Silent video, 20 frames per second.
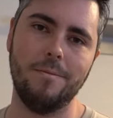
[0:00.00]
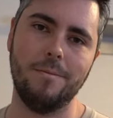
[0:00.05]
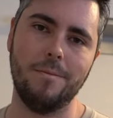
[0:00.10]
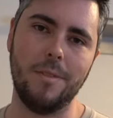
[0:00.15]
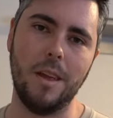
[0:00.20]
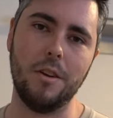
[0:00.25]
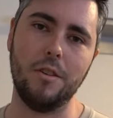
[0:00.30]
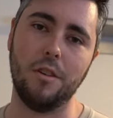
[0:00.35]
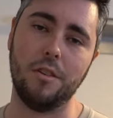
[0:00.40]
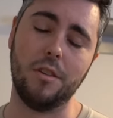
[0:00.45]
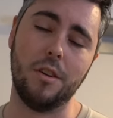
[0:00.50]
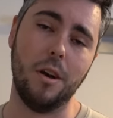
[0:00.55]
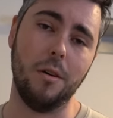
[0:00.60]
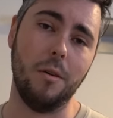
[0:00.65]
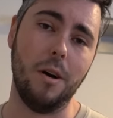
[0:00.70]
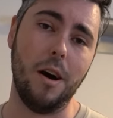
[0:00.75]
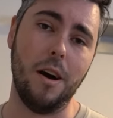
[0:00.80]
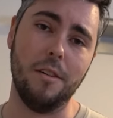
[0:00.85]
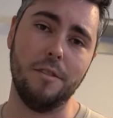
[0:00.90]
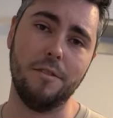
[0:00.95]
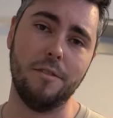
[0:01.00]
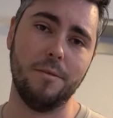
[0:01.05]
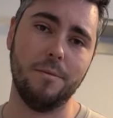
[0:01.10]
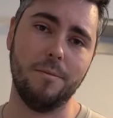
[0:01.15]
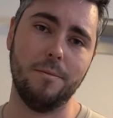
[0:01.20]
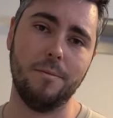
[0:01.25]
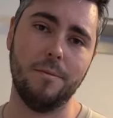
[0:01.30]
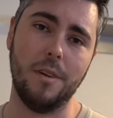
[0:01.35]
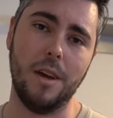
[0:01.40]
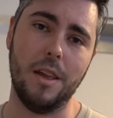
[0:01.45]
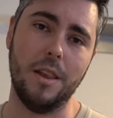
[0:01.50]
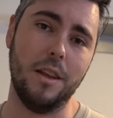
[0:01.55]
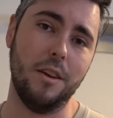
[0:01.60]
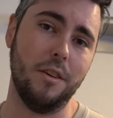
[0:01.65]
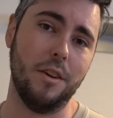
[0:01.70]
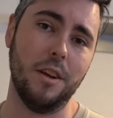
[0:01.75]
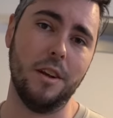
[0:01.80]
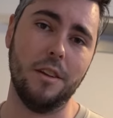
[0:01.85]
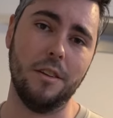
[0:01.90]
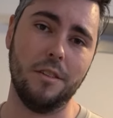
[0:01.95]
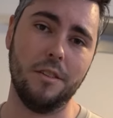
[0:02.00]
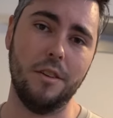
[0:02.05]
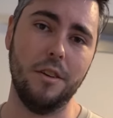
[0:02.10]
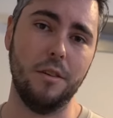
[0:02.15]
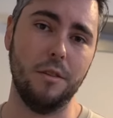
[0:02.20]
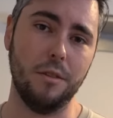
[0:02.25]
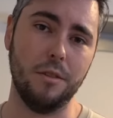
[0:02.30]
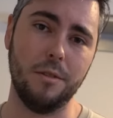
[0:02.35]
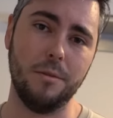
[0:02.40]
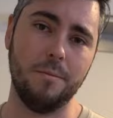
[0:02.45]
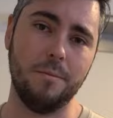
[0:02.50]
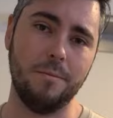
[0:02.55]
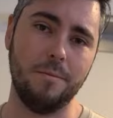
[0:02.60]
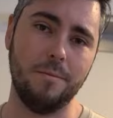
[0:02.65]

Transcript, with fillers: They just go off and then you can hit snooze.